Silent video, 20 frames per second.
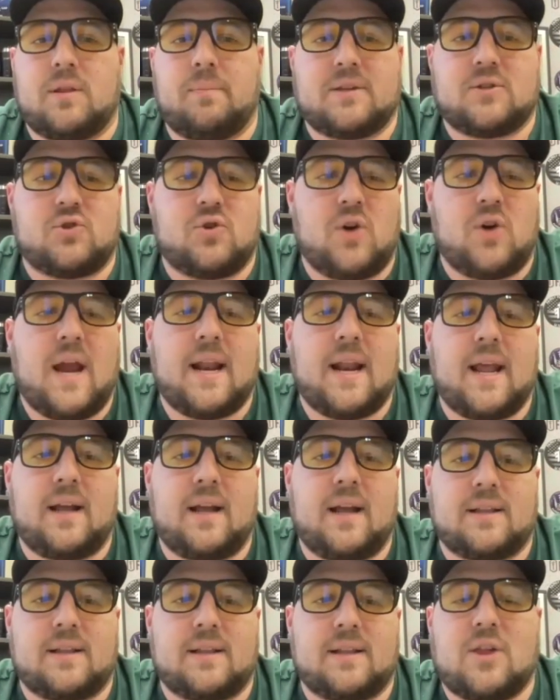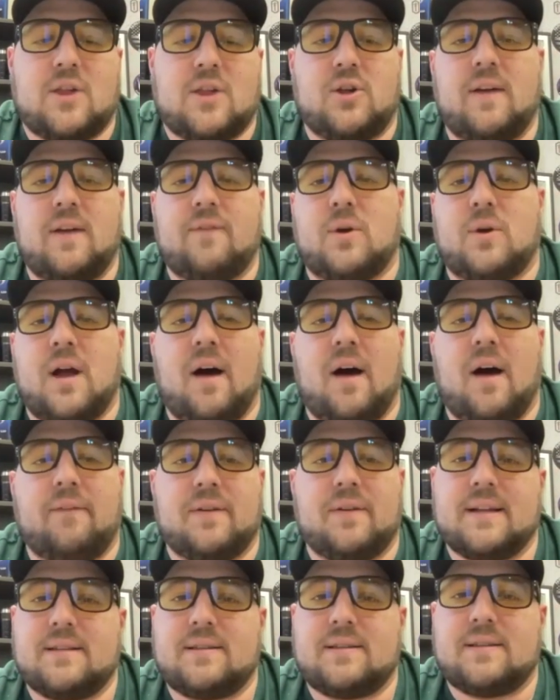best training, like that should give you
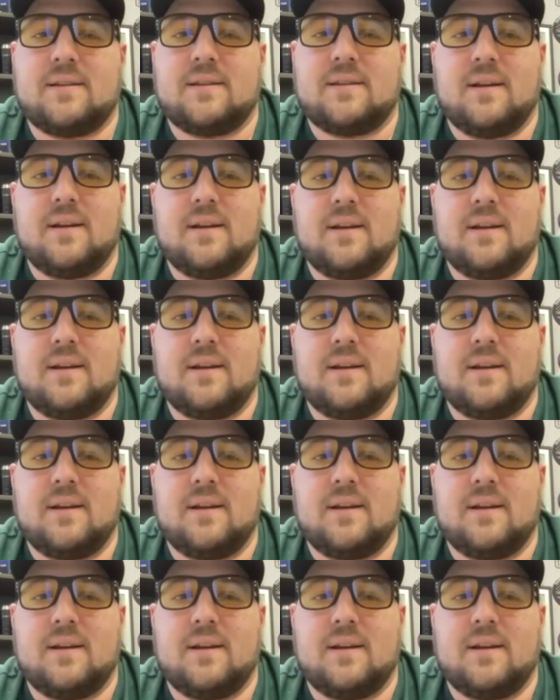confidence